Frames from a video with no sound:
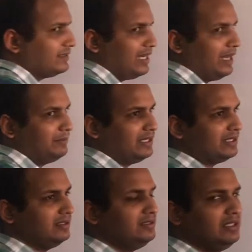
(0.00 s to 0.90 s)

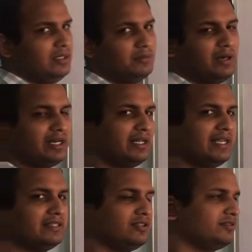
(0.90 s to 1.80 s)
diameter, but in
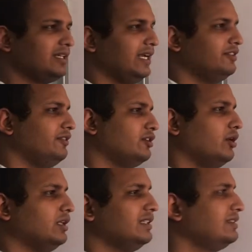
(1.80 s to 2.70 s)
case of science we
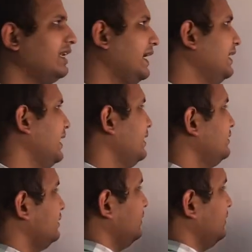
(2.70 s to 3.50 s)
call this line as